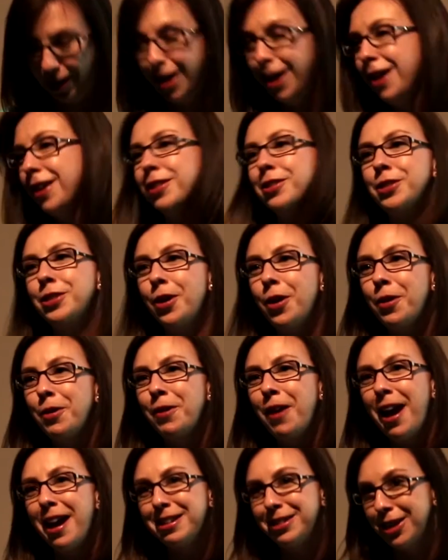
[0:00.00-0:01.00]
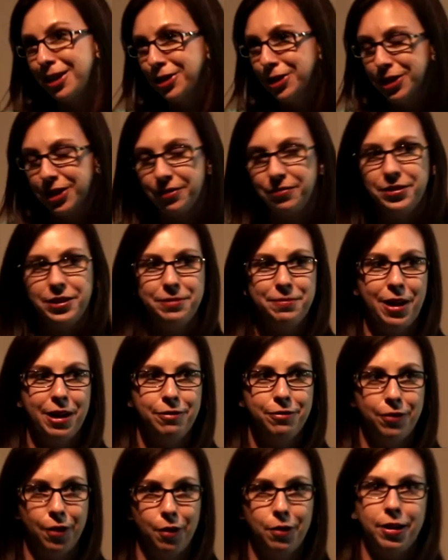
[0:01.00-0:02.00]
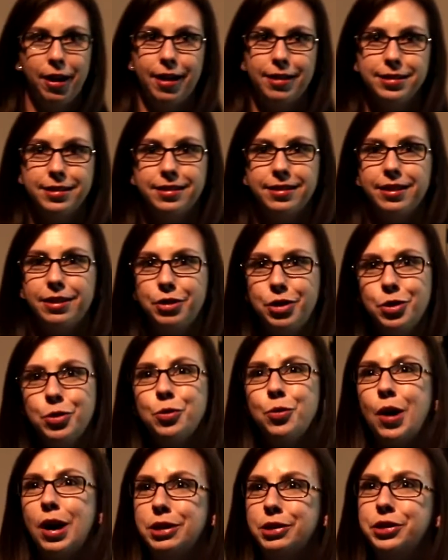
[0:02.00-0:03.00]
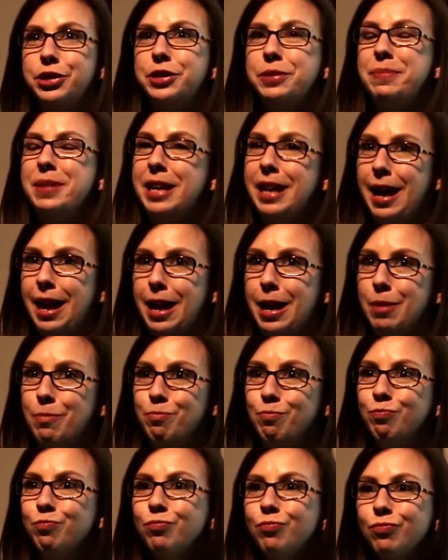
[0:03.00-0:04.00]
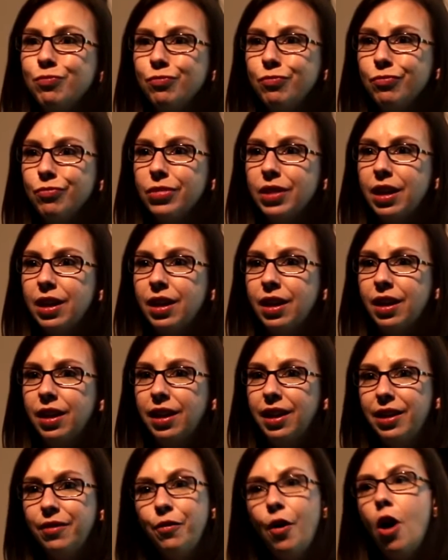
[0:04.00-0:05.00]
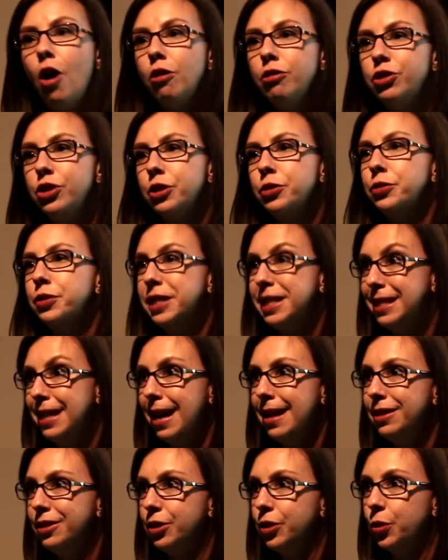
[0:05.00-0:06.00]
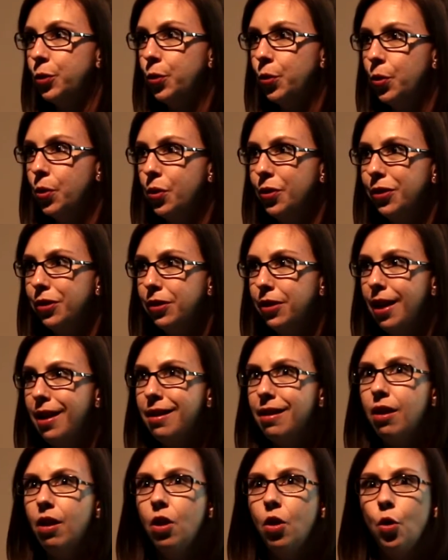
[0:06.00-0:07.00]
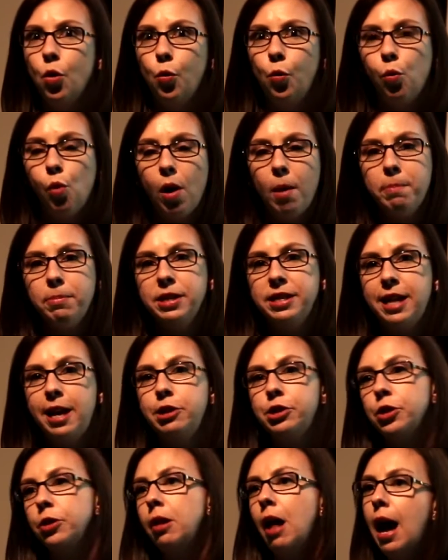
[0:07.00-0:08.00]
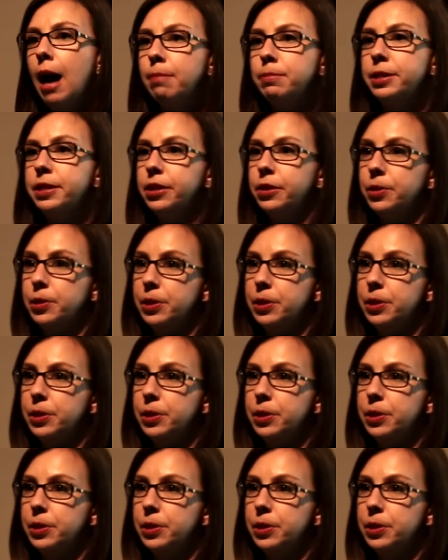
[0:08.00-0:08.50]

So as I shifted my focus, the new question became, if all children attend school, then what potential obstacles